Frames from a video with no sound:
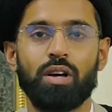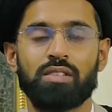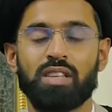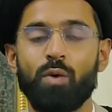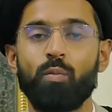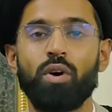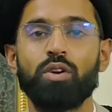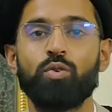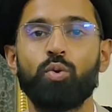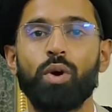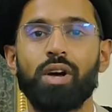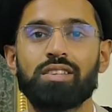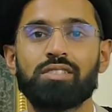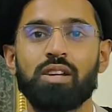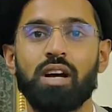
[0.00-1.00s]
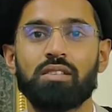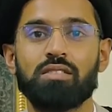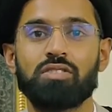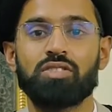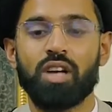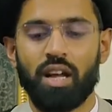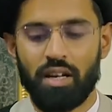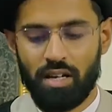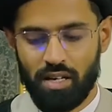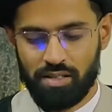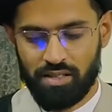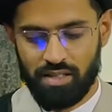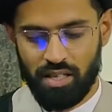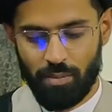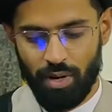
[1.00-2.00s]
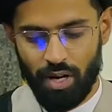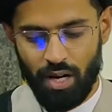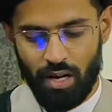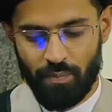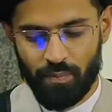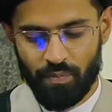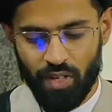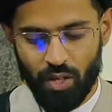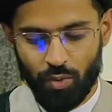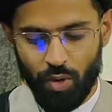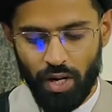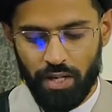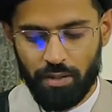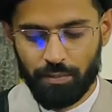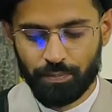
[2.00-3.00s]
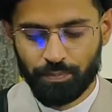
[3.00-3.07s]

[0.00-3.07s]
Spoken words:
someone who has not done istibra, right?